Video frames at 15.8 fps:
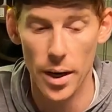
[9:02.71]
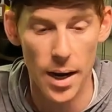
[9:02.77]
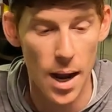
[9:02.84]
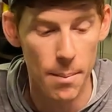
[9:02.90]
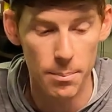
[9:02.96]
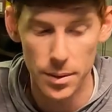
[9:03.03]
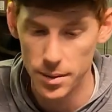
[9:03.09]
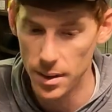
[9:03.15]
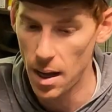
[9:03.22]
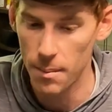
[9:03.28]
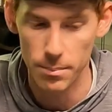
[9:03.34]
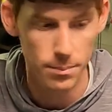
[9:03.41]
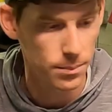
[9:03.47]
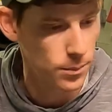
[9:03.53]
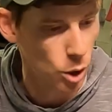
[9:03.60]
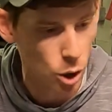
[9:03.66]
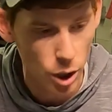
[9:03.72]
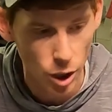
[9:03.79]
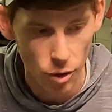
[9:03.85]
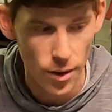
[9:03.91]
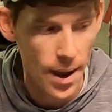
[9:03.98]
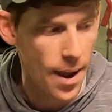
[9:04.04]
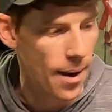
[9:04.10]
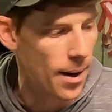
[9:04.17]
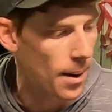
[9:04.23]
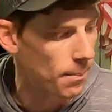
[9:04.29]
and I'm looking around,